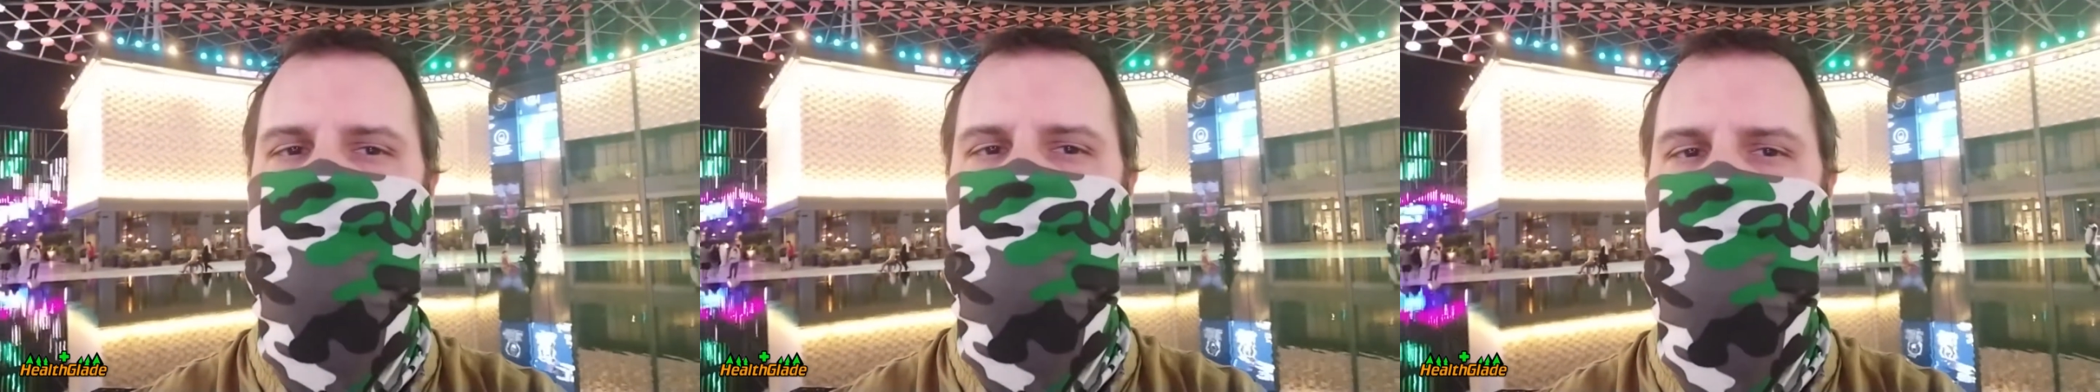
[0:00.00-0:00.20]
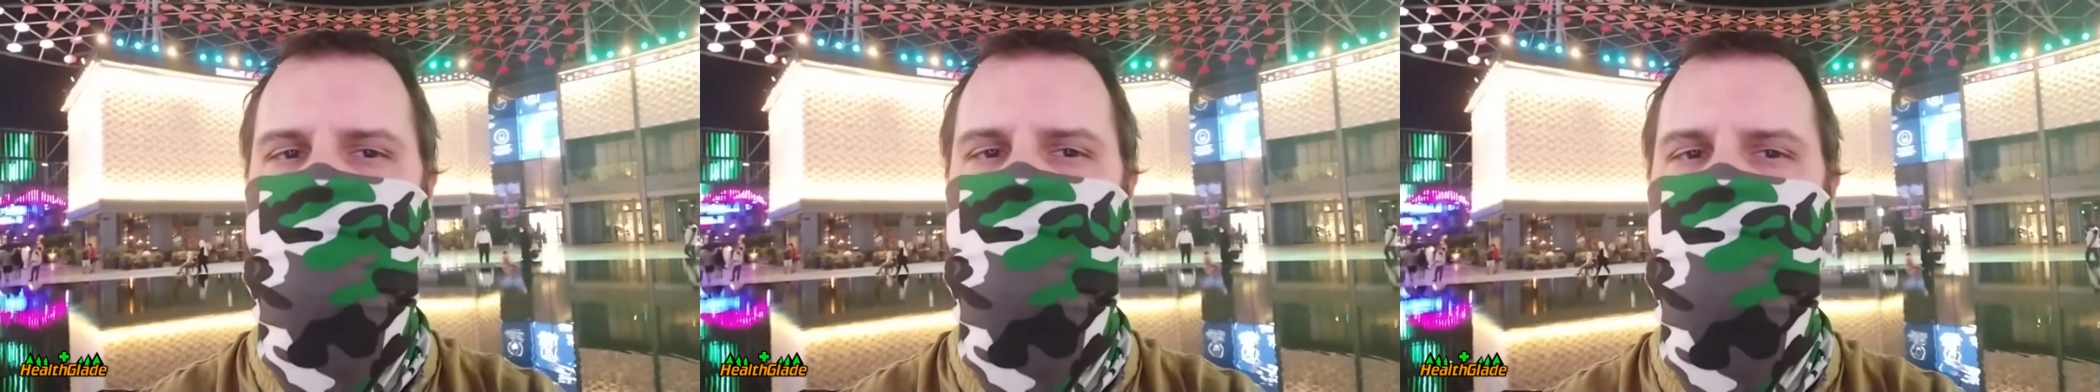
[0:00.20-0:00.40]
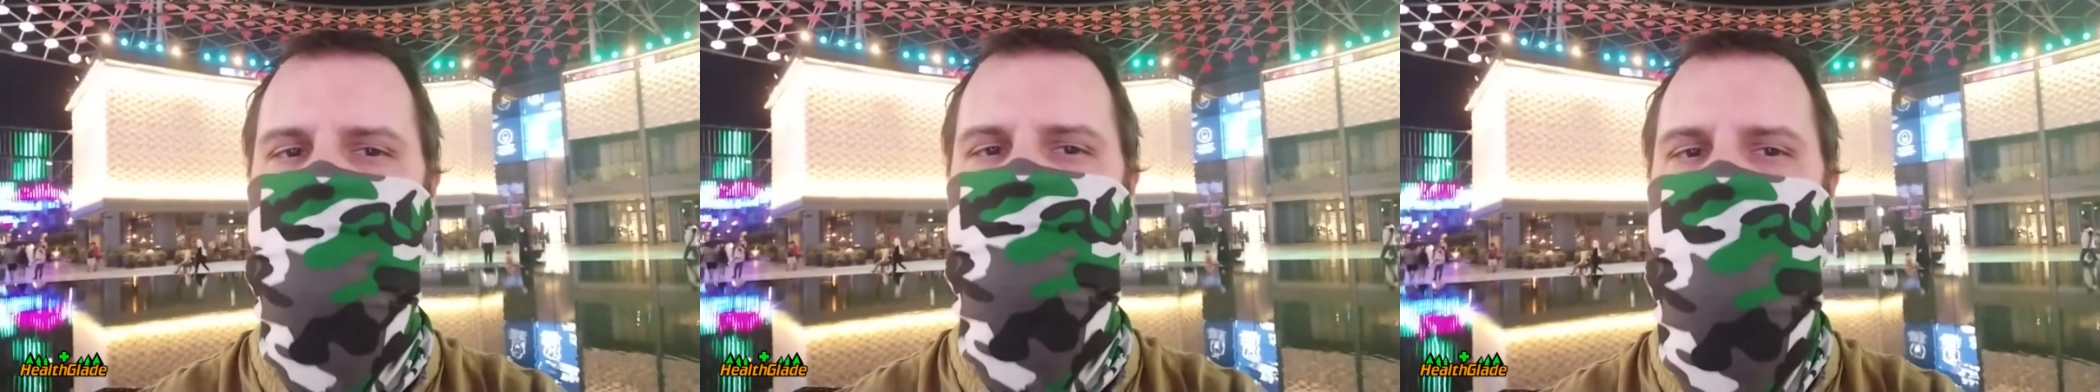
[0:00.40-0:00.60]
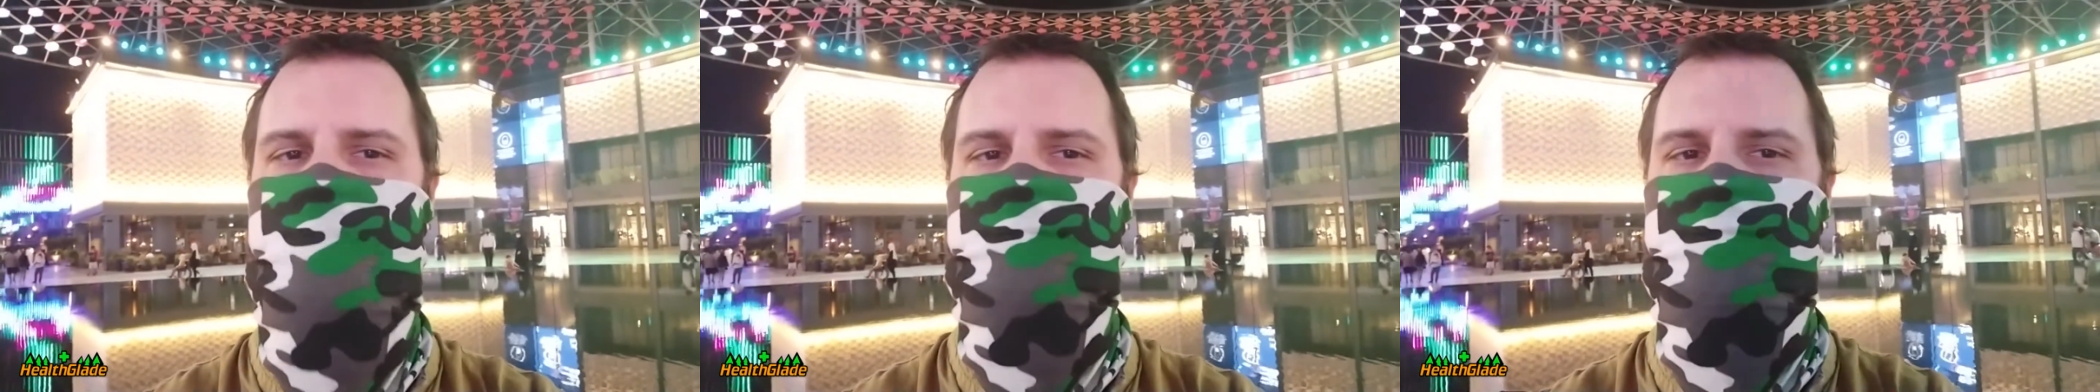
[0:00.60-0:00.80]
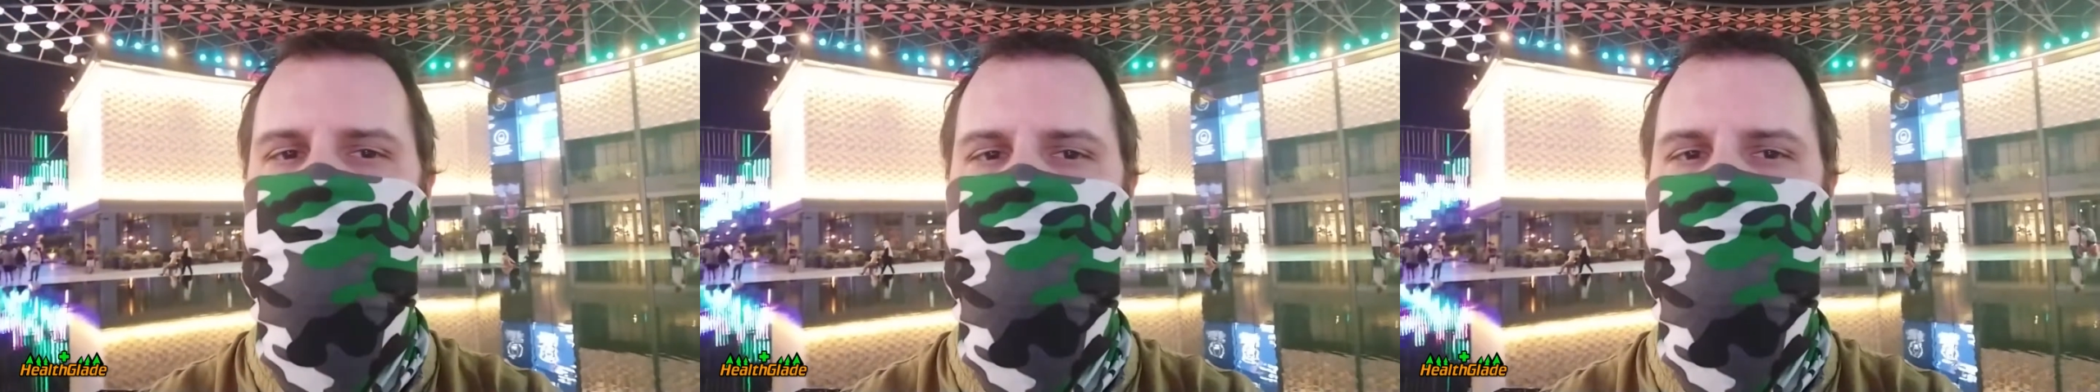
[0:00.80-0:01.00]
in the
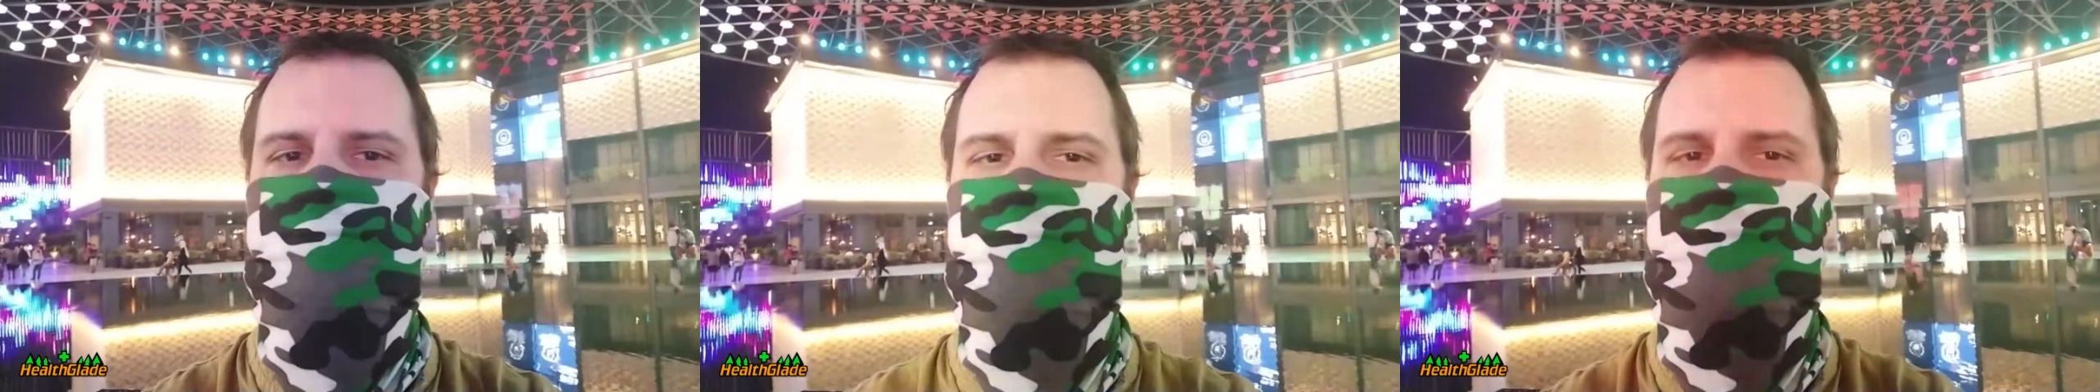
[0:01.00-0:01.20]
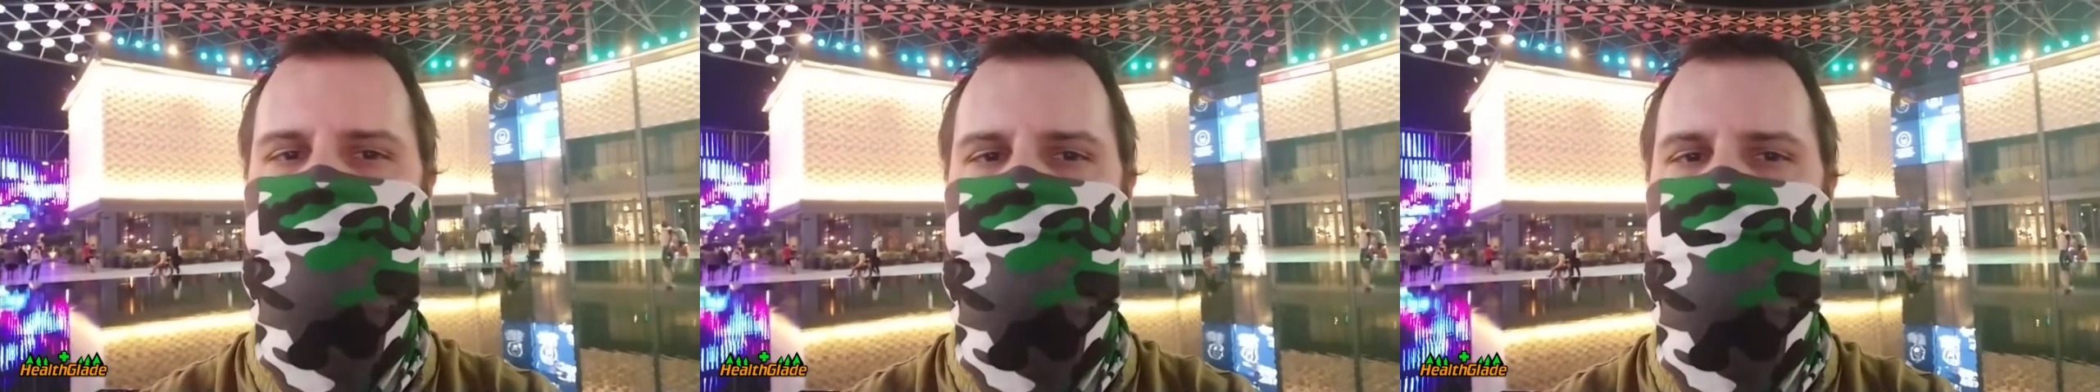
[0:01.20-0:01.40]
newspapers.